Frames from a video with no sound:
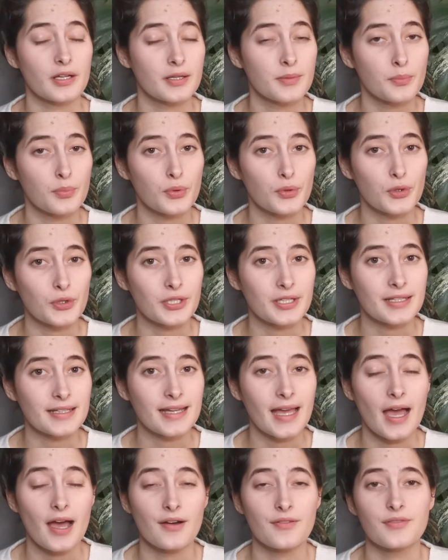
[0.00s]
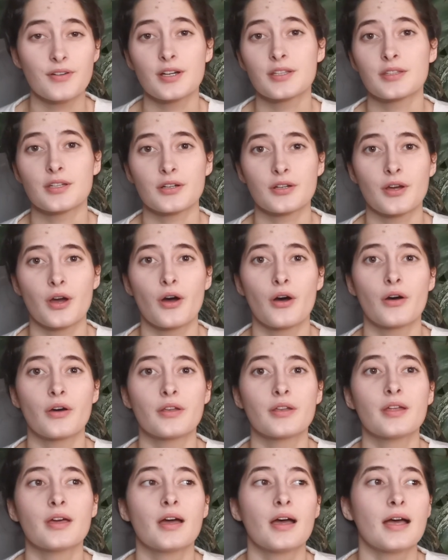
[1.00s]
are importing have
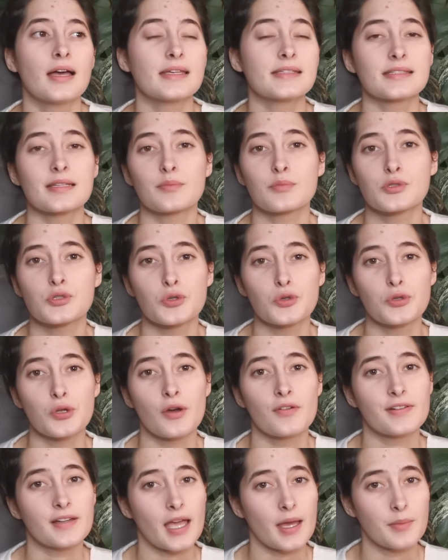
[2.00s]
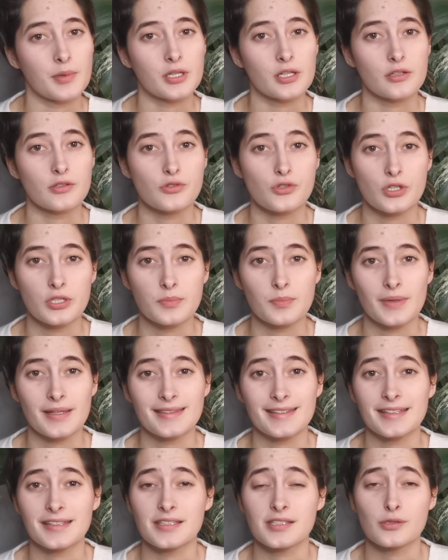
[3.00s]
undergone some sort of chemical
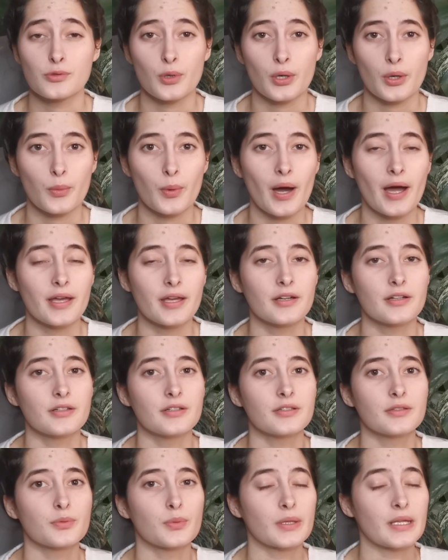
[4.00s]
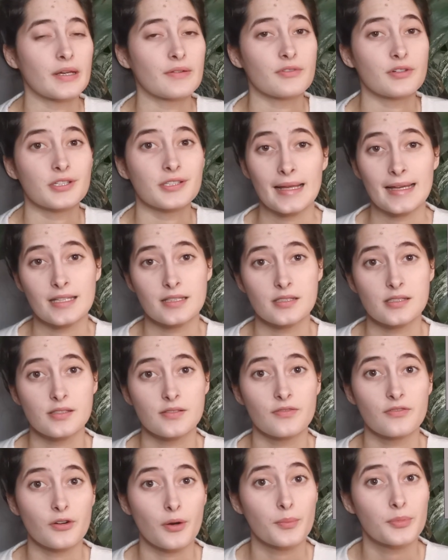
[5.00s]
treatment that is required whenever plants
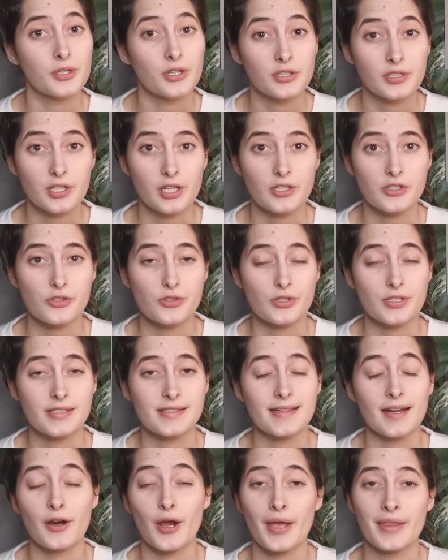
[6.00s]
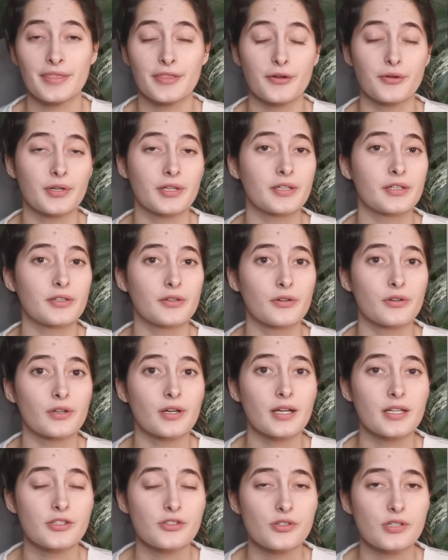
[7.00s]
from third countries are entering your
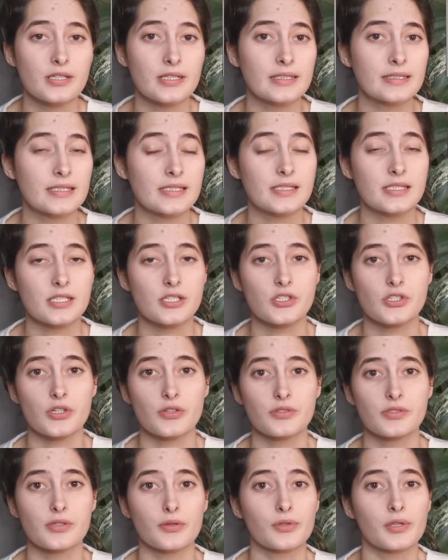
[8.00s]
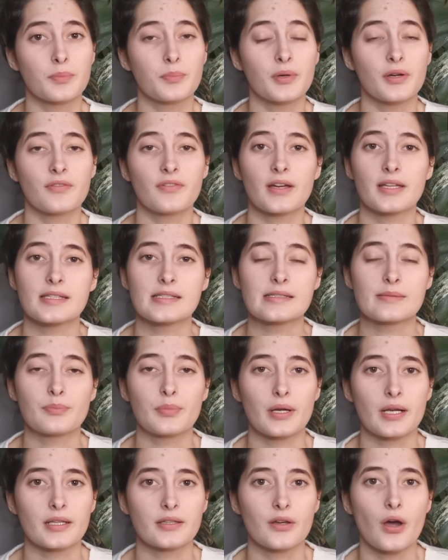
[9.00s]
country, and this is just so they prevent
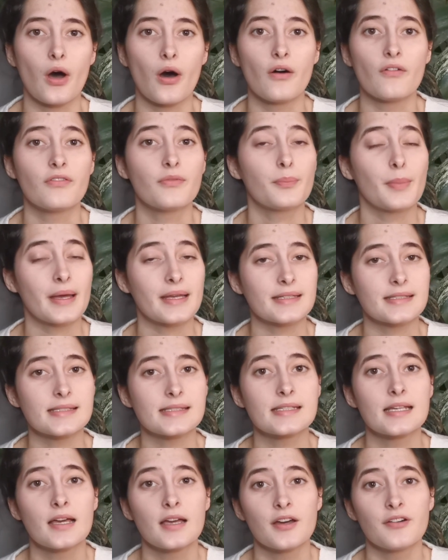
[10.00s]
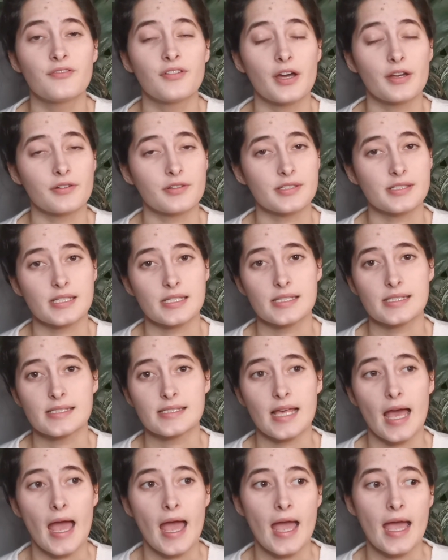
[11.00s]
spread of pests,
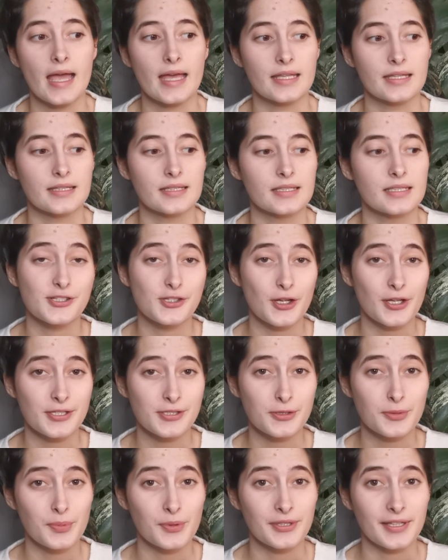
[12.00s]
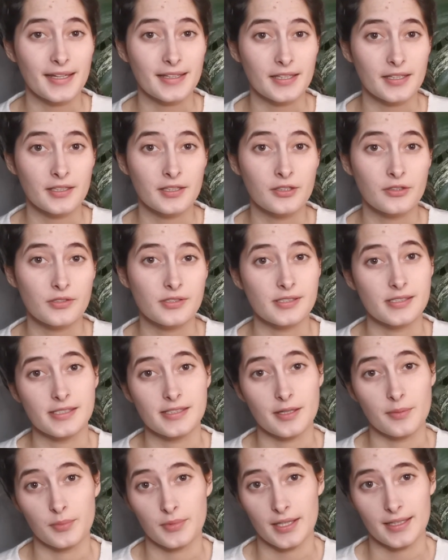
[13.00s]
viruses, and just to protect the
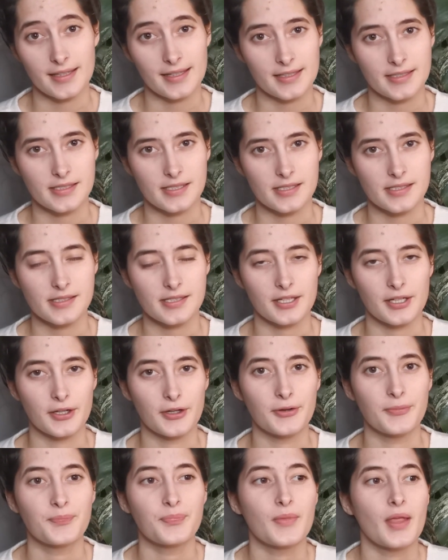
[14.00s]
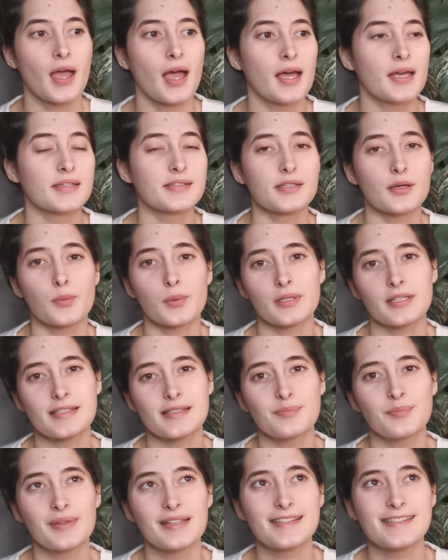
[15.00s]
ecosystem that exists here. So what
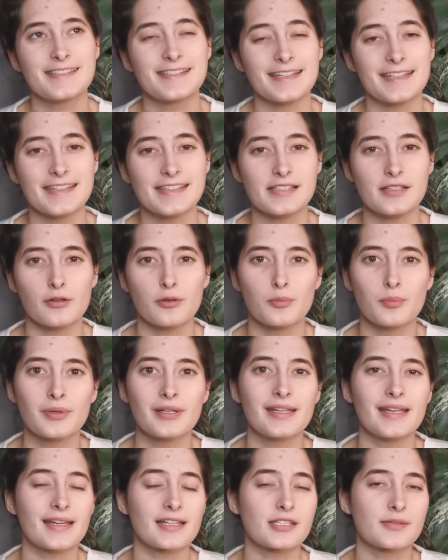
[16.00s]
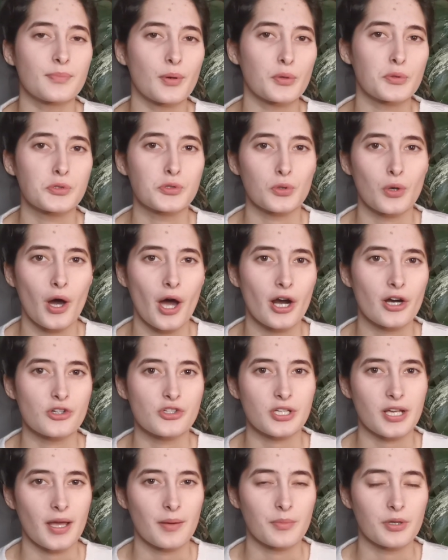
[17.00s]
this means is they will be exposed to
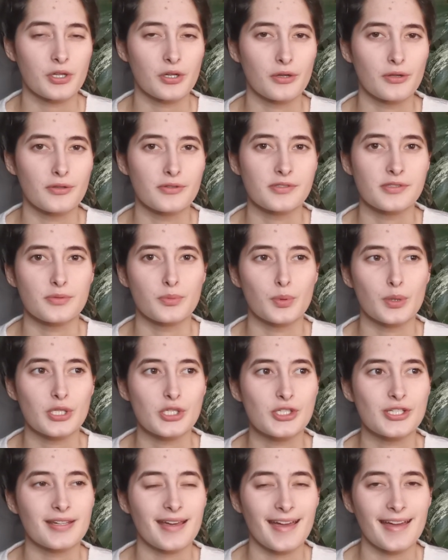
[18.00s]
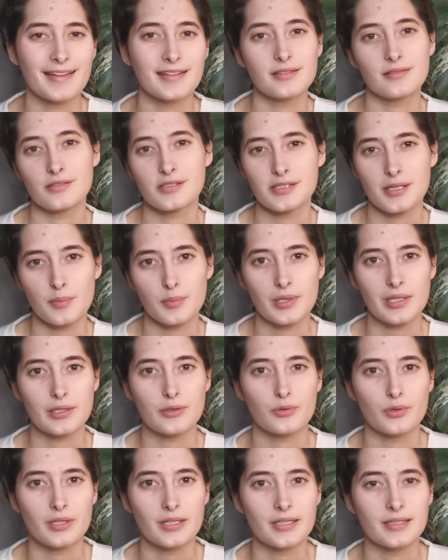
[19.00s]
harsh chemicals which can to some
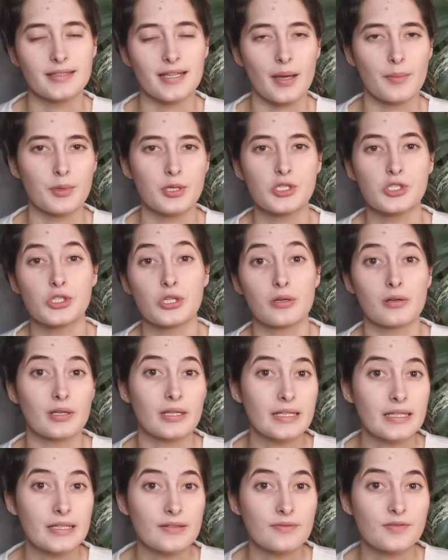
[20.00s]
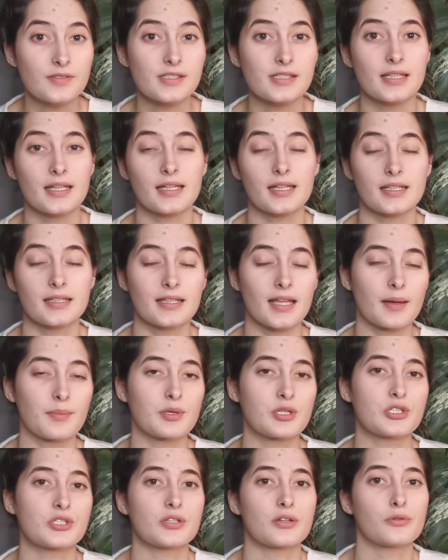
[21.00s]
degree damage their leaves, they can
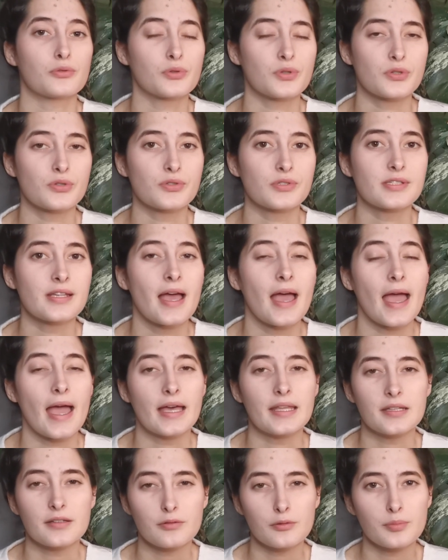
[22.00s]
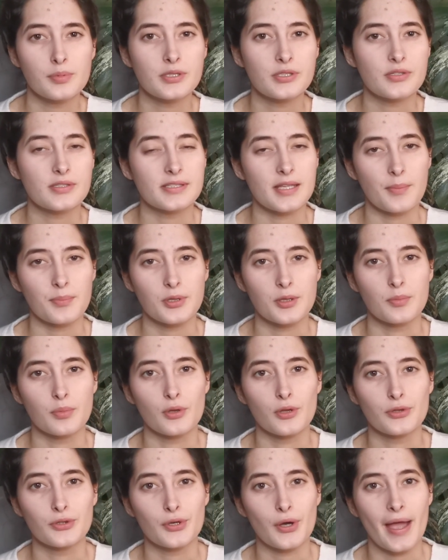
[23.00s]
damage their roots, and they will be
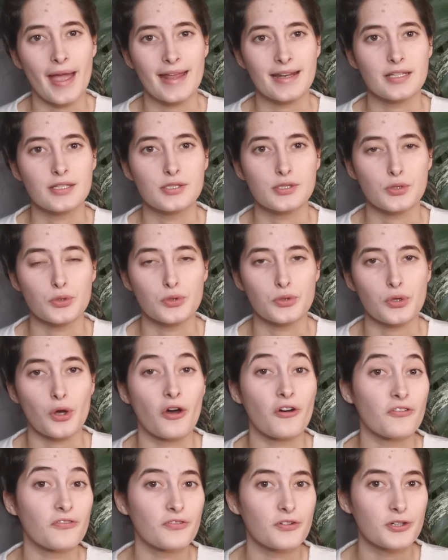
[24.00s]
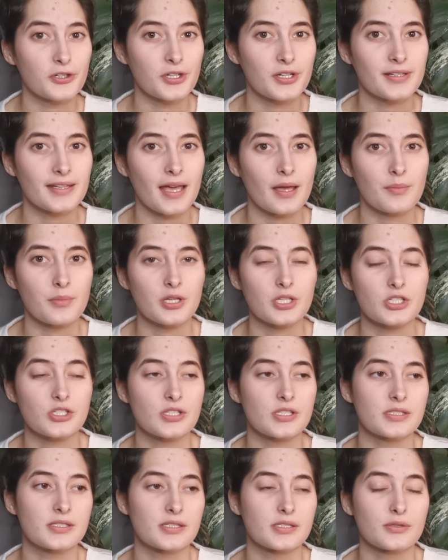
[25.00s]
susceptible to any sort of further damage.
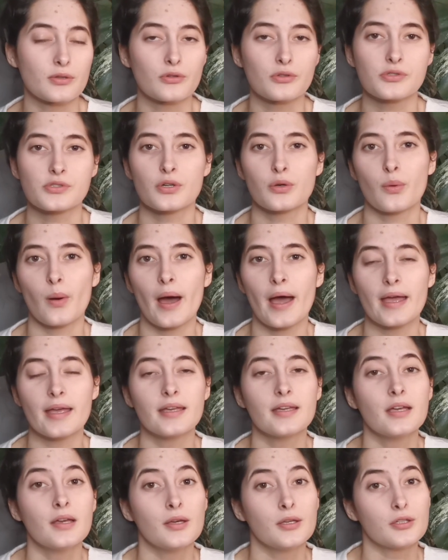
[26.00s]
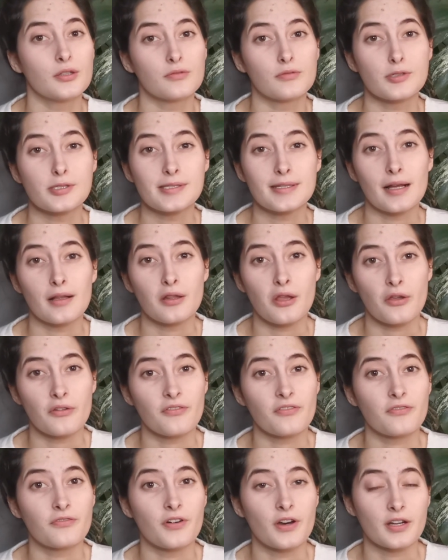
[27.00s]
This is also why you will see a lot
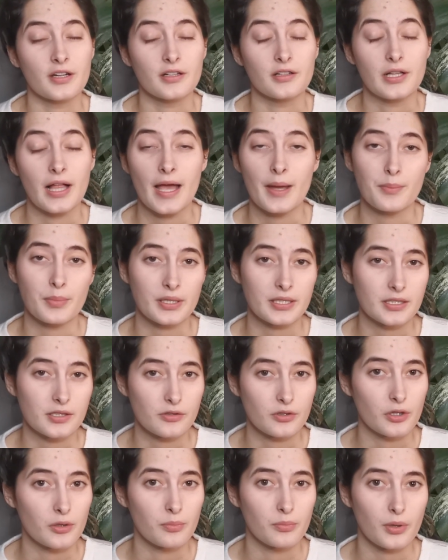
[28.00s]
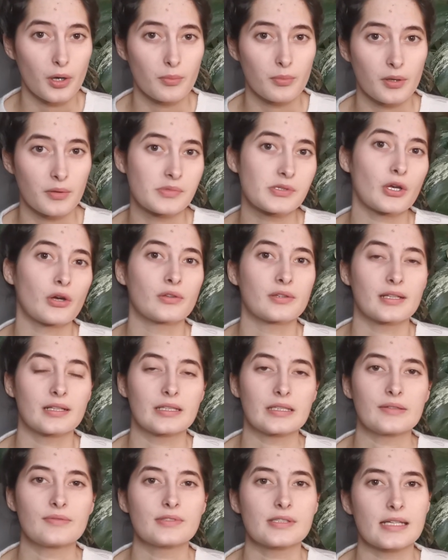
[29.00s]
of fungal and bacterial problems on the
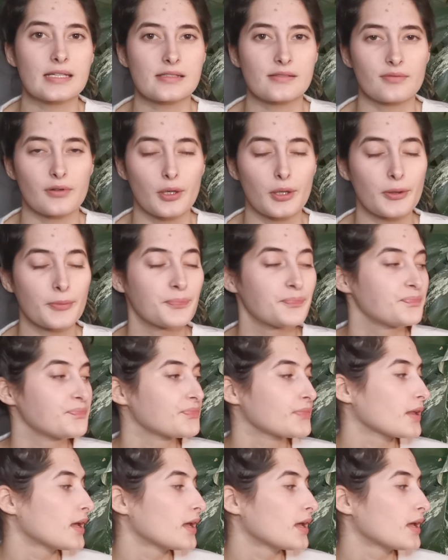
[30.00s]
leaves as well.